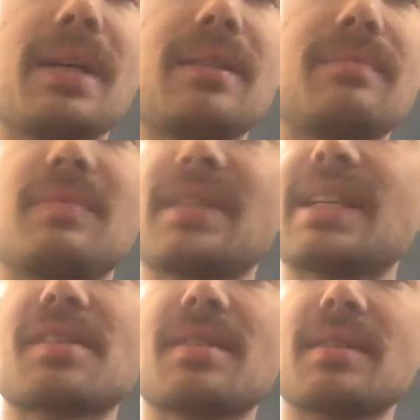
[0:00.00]
what?
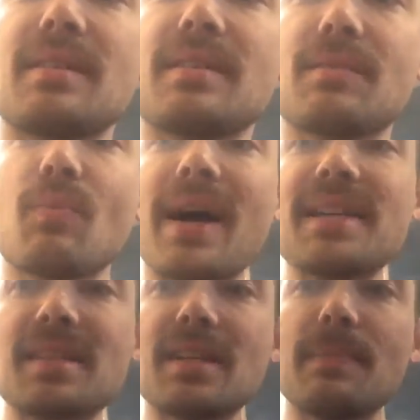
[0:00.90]
Why
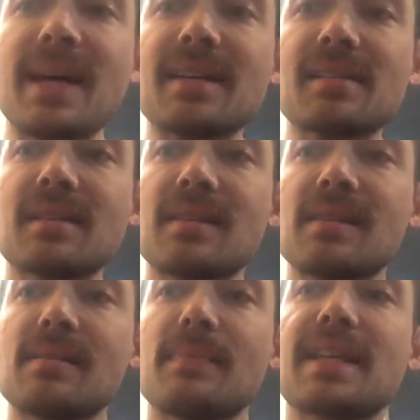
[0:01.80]
is it a pass?
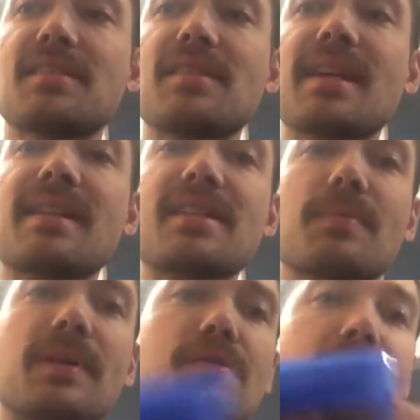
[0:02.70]
Because you got this one.